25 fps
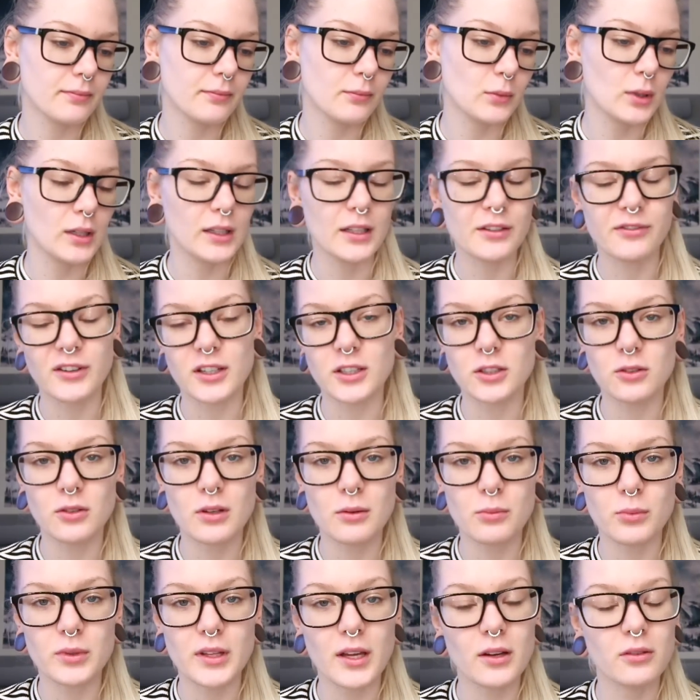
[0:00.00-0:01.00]
Well, if I do
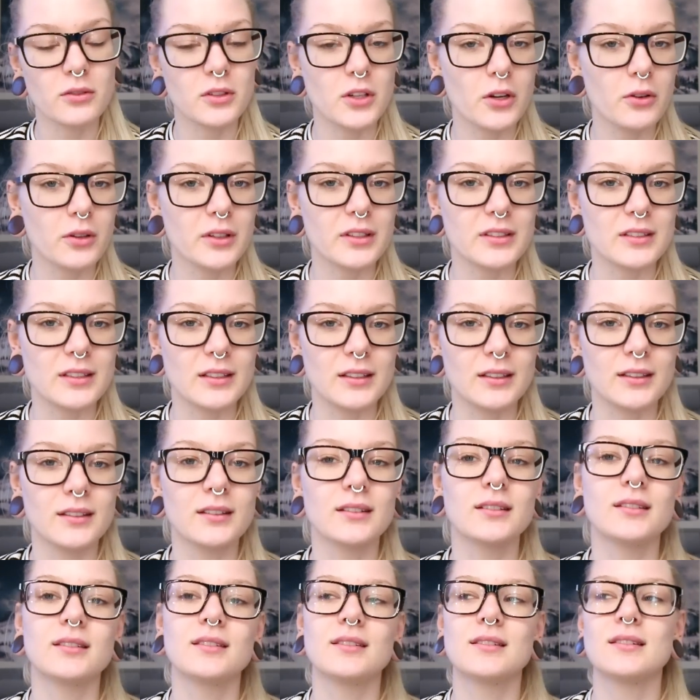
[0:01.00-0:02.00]
them without
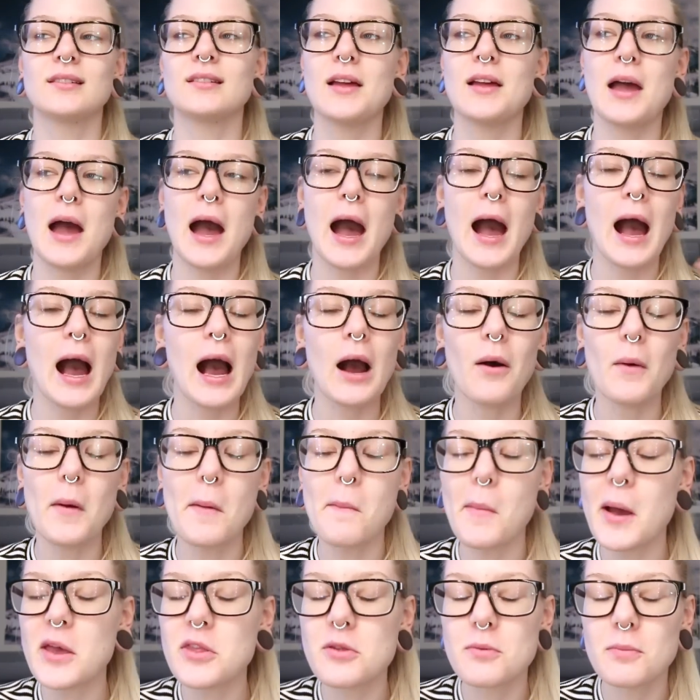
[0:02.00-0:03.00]
noticing, how
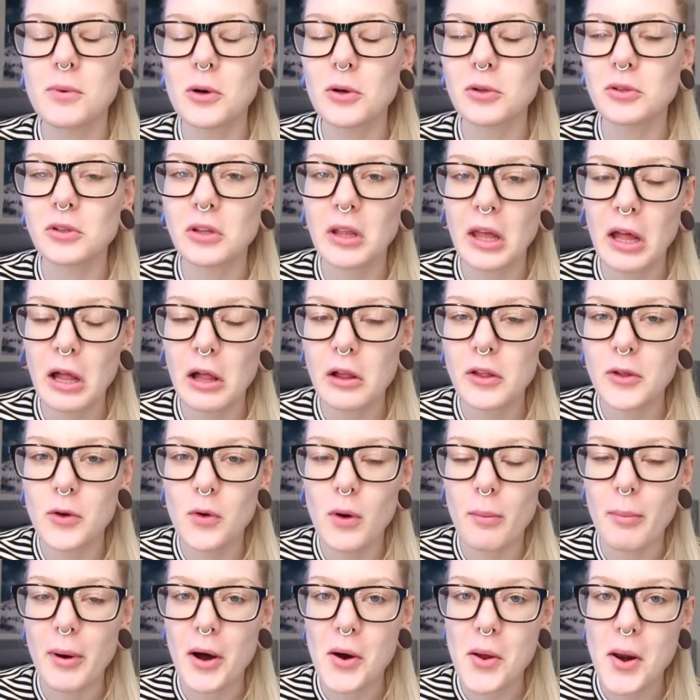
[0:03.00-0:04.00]
am I supposed to tell you
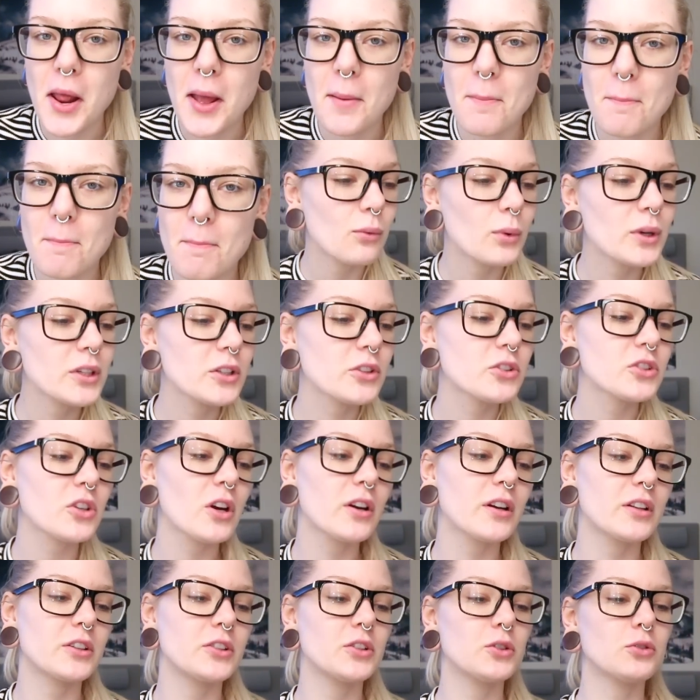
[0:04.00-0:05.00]
about it? When you
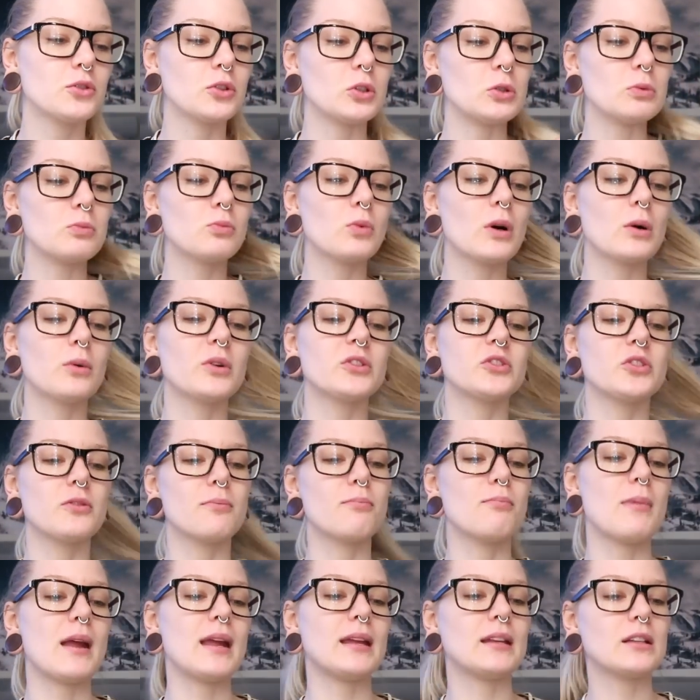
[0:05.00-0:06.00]
started YouTube, what was your
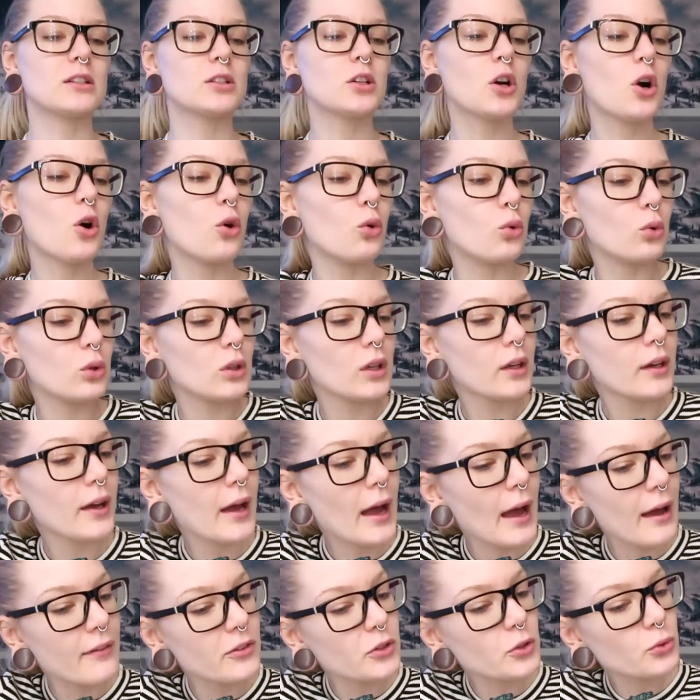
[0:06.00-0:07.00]
main goal?
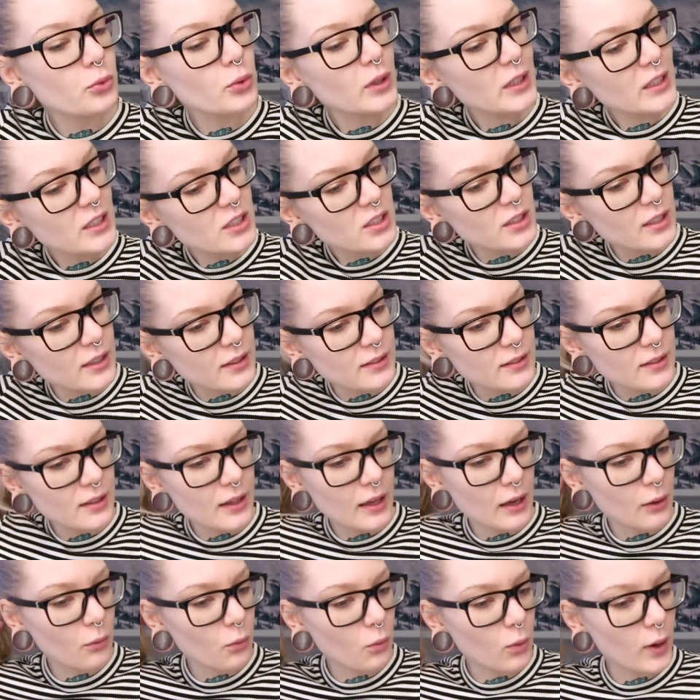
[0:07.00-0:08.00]
Have you reached it?
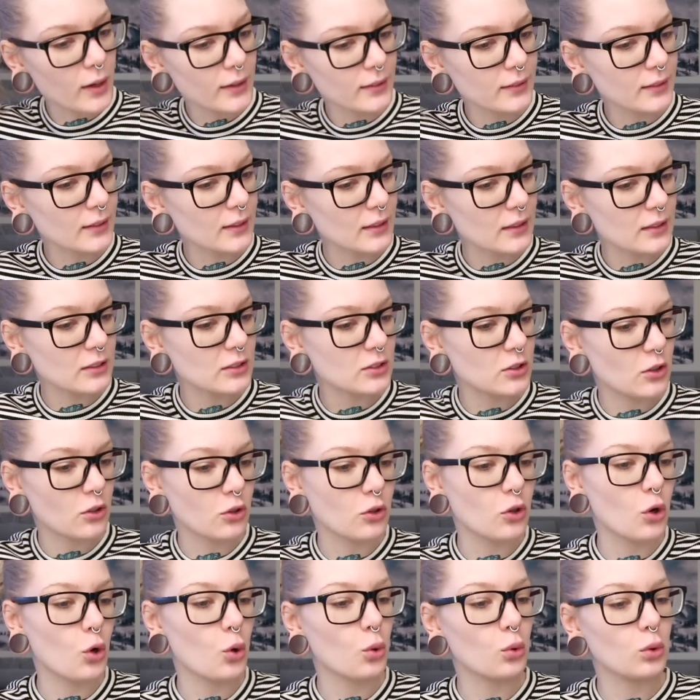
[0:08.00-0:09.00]
And what is your
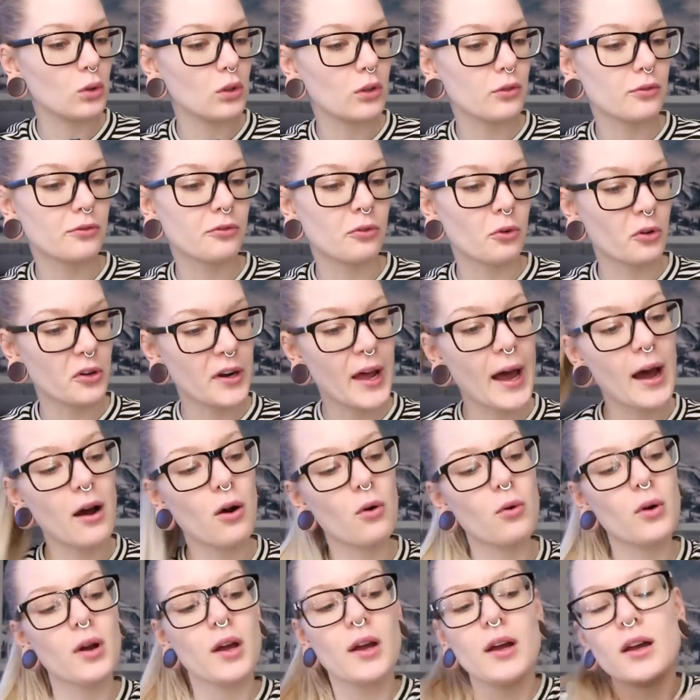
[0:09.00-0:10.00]
goal for
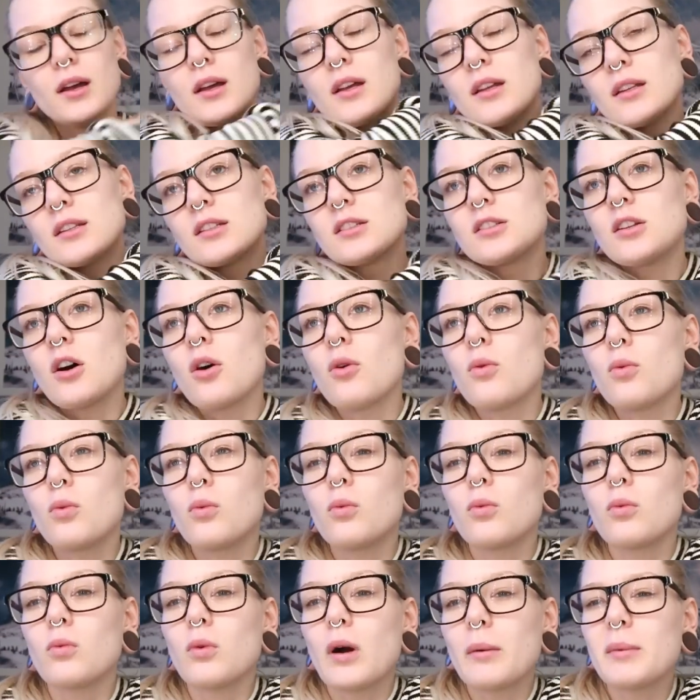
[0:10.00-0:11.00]
now?
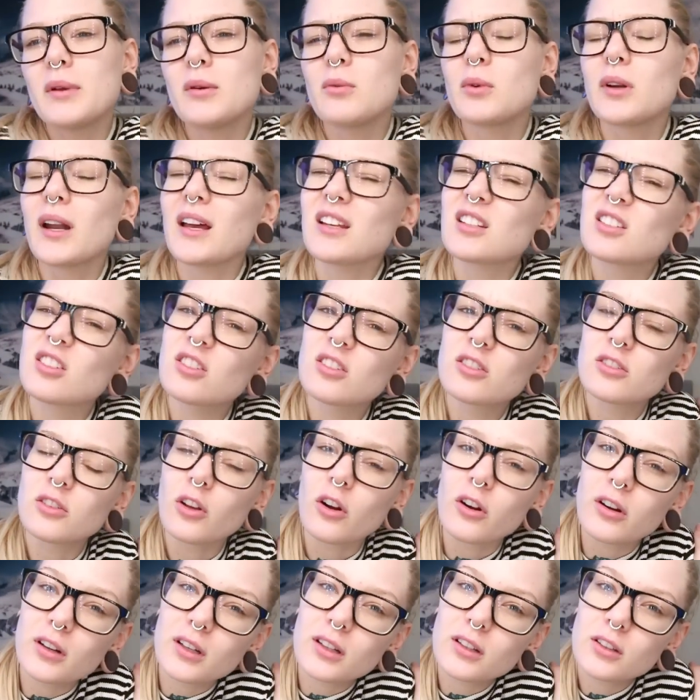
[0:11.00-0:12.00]
So, I mean, when I
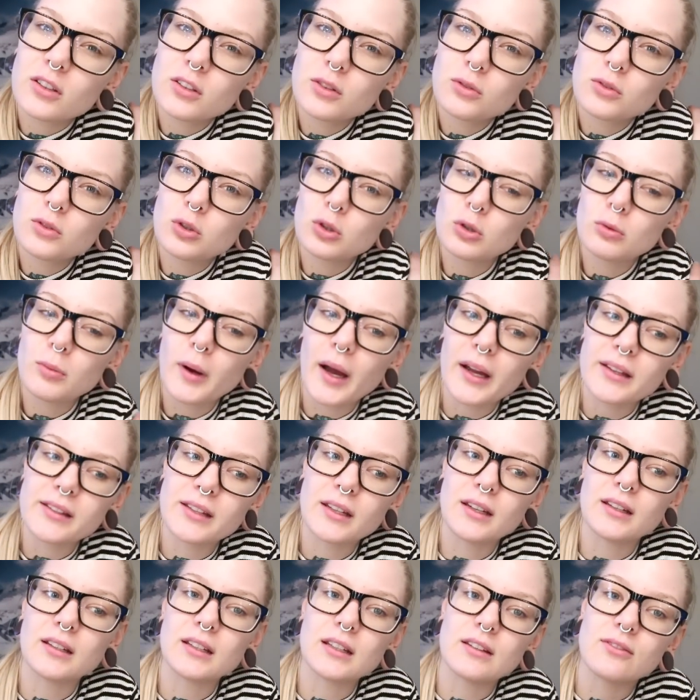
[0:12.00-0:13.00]
started YouTube, I
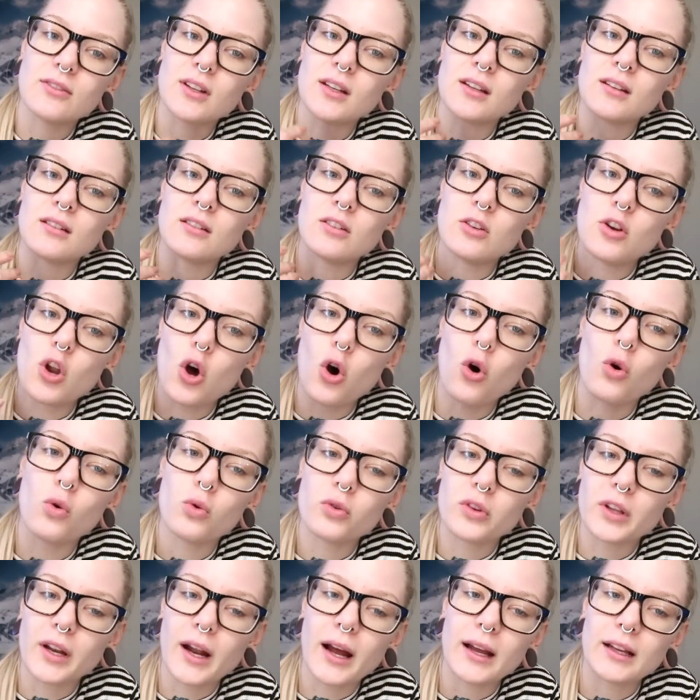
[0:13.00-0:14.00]
didn't even
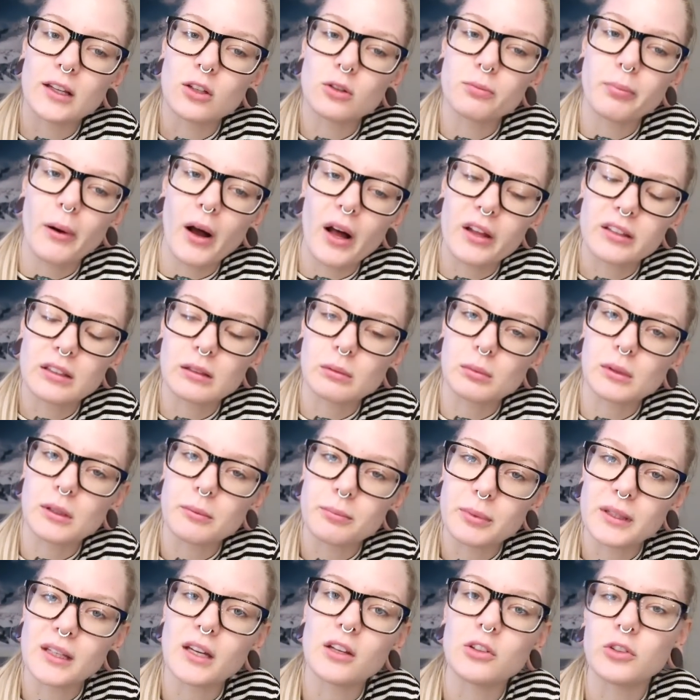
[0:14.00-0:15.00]
know that I could possibly
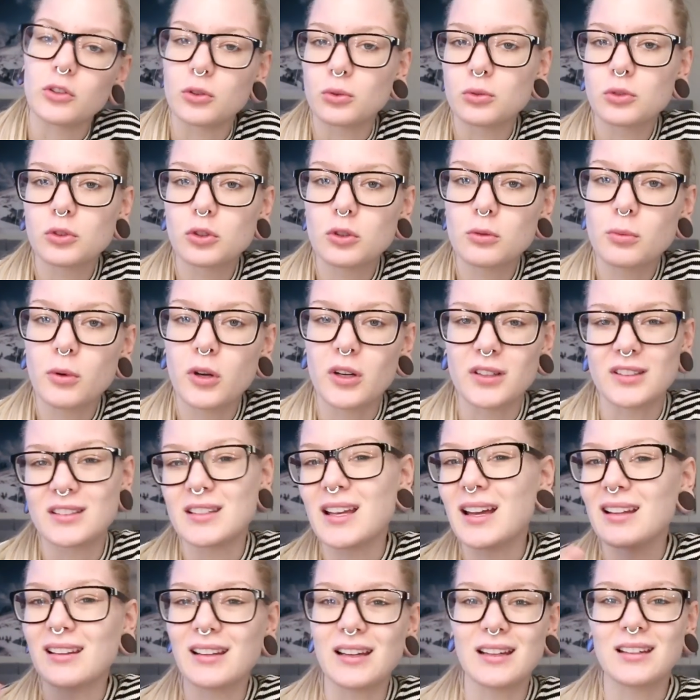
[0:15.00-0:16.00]
be a YouTuber. It's
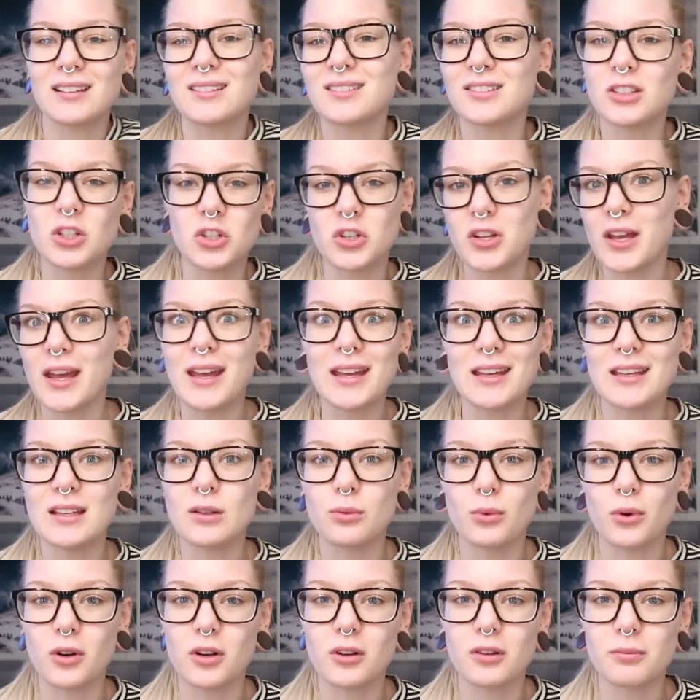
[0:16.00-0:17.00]
not like today
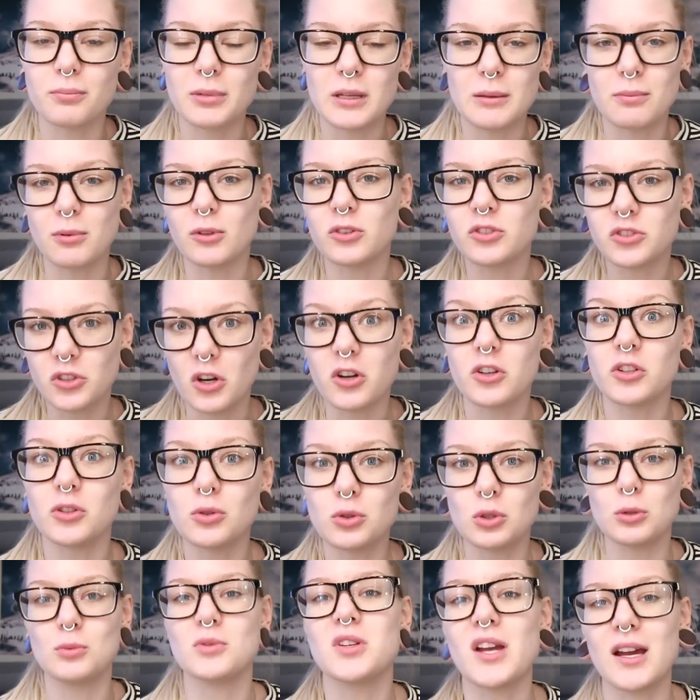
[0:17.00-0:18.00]
where people start
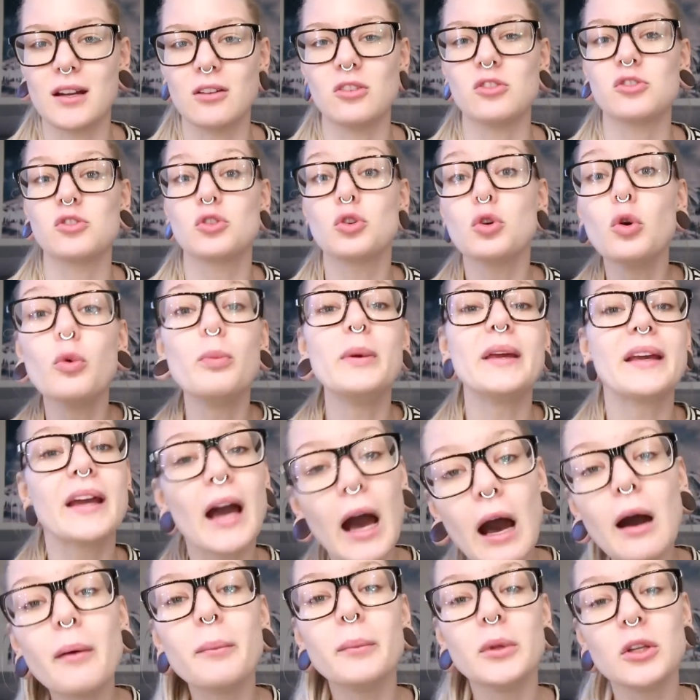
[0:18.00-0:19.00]
YouTube channels to
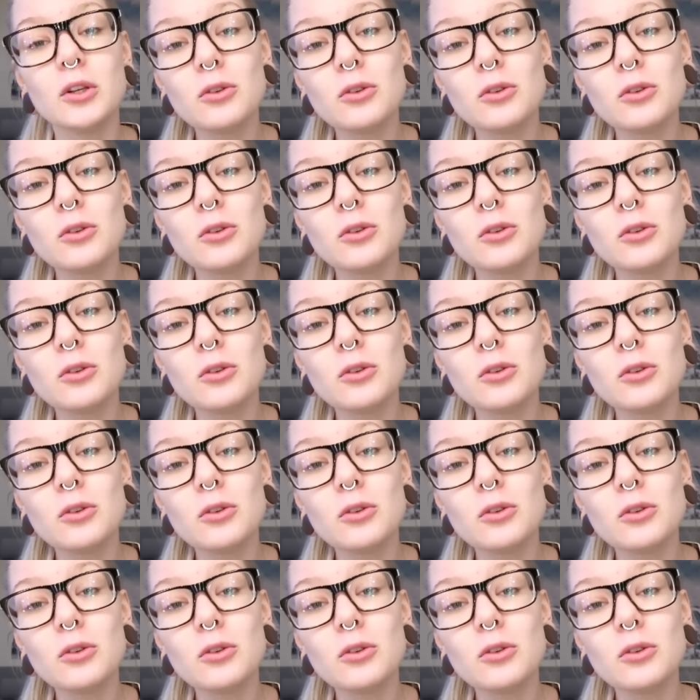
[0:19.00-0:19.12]
become